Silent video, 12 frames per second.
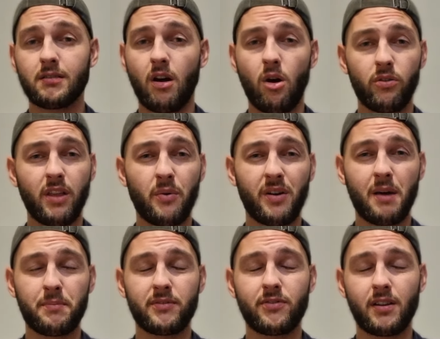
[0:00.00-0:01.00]
hold that one
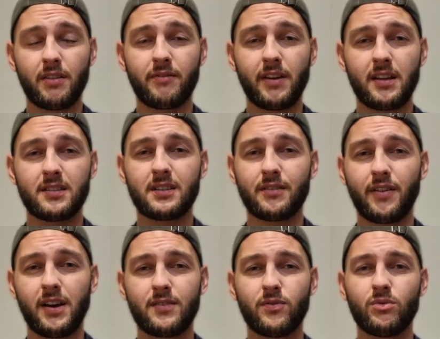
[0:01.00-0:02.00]
up in front of the fans and the
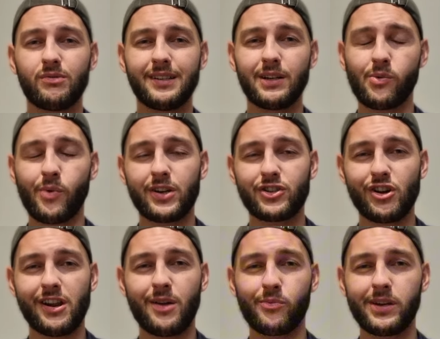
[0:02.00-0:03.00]
faithful in an away
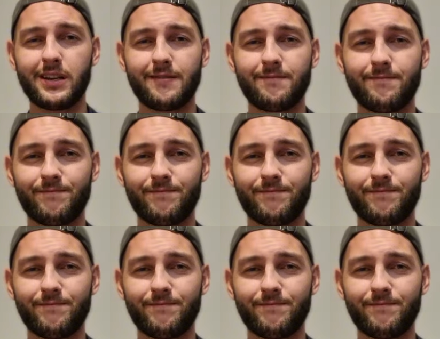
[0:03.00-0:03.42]
Showdown win.